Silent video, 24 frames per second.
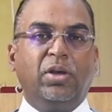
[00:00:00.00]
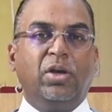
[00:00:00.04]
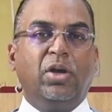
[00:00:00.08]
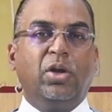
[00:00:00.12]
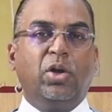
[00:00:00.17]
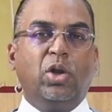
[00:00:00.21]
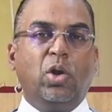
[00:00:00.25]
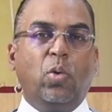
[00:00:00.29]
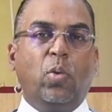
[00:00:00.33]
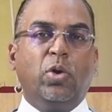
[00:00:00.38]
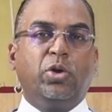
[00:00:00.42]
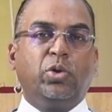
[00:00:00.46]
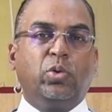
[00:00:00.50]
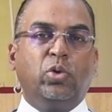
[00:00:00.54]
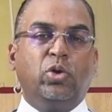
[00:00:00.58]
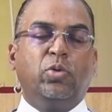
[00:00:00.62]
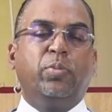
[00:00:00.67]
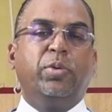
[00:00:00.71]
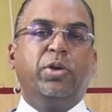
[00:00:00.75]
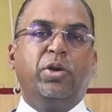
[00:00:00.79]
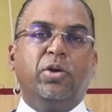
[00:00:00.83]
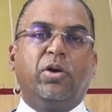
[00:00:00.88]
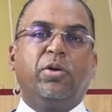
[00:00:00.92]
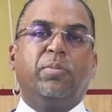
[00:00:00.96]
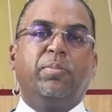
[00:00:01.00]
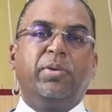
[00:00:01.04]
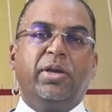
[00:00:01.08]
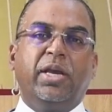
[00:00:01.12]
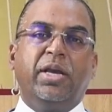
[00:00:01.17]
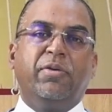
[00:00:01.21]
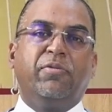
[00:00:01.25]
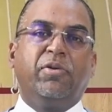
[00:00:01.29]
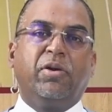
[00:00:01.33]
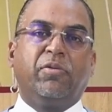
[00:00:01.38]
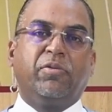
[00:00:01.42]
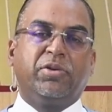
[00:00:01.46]
Now what could be your
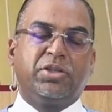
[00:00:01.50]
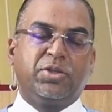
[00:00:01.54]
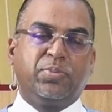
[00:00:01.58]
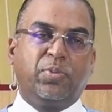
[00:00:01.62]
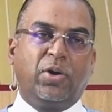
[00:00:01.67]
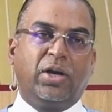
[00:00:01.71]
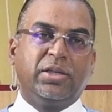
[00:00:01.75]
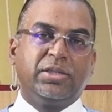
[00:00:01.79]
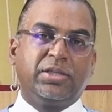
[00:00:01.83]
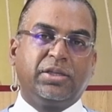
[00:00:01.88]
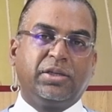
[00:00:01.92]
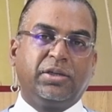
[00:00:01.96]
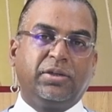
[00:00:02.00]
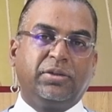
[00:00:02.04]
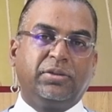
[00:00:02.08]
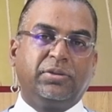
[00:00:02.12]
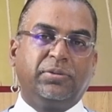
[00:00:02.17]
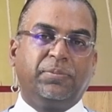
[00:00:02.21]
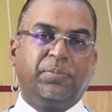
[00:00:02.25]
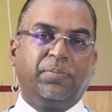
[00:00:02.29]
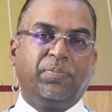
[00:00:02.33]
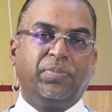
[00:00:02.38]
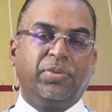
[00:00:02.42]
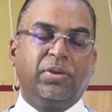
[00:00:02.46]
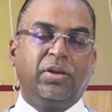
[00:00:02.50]
behavioral response here?